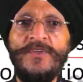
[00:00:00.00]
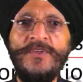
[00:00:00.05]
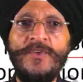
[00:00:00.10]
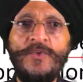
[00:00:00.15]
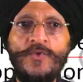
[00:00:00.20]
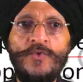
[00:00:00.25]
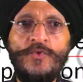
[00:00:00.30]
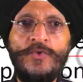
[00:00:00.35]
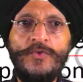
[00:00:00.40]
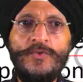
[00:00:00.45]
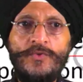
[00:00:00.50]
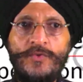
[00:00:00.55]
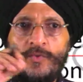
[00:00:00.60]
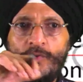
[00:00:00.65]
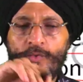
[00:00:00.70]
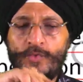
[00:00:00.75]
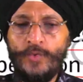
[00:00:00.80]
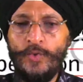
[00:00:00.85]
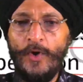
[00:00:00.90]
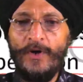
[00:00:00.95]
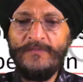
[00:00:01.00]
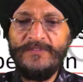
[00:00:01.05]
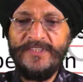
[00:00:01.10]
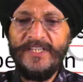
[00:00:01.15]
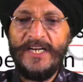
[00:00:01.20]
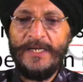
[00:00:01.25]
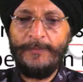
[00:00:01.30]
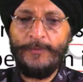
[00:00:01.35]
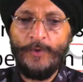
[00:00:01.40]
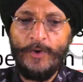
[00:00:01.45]
So to solve
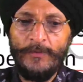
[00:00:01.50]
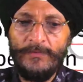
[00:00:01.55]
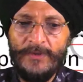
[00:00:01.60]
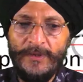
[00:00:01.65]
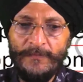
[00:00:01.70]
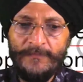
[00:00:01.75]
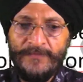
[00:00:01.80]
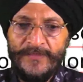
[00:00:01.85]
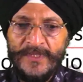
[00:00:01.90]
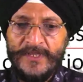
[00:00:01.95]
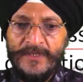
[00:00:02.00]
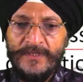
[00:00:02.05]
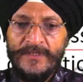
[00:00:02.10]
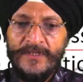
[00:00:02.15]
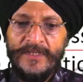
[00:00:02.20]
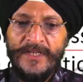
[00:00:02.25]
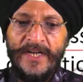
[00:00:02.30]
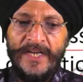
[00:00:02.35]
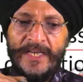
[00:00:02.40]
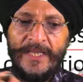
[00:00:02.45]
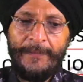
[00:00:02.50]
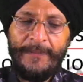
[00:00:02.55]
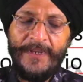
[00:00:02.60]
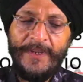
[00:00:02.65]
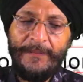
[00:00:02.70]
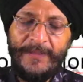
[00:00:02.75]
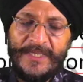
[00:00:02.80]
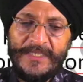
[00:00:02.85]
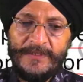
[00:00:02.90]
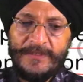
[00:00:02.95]
that problem,
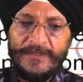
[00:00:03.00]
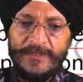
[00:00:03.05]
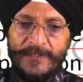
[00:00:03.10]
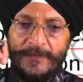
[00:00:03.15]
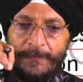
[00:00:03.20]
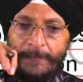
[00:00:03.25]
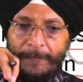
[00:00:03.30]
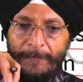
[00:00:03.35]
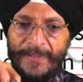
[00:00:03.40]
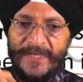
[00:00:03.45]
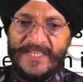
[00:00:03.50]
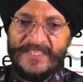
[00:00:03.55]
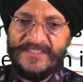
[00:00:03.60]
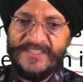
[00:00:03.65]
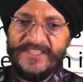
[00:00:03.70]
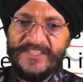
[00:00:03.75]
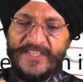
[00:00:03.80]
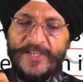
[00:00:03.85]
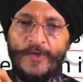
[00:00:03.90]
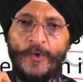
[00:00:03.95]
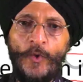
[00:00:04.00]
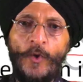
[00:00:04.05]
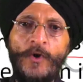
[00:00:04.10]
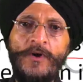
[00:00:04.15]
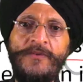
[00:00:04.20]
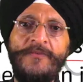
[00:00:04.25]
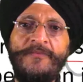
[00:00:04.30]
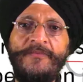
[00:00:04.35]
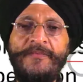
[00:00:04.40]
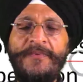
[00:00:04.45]
DBMS places a
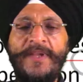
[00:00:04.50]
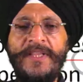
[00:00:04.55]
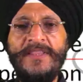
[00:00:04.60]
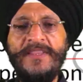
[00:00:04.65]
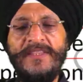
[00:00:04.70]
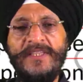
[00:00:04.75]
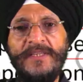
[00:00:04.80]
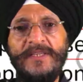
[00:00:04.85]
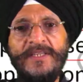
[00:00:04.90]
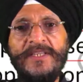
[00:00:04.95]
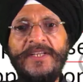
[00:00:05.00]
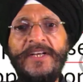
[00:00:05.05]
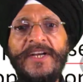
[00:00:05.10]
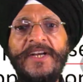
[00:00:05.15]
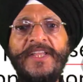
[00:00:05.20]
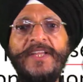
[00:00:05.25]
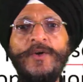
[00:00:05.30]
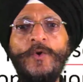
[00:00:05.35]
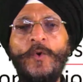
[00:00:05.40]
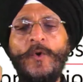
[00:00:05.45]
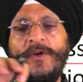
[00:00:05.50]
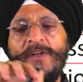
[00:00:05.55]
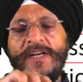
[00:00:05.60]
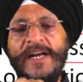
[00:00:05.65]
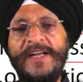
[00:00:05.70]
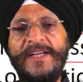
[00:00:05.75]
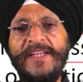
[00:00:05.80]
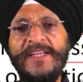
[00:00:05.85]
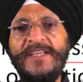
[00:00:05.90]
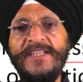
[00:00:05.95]
lock when the reading or
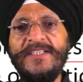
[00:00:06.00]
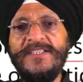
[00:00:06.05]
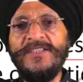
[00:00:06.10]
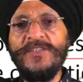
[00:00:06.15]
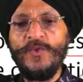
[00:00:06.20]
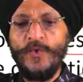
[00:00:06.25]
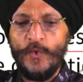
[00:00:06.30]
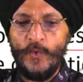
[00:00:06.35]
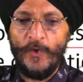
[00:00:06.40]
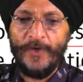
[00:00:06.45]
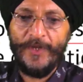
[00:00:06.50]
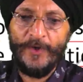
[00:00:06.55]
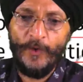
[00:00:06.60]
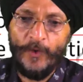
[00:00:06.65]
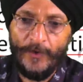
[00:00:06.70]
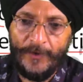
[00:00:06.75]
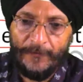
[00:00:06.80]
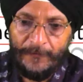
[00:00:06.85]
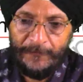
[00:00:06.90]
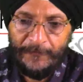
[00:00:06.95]
writing is going on.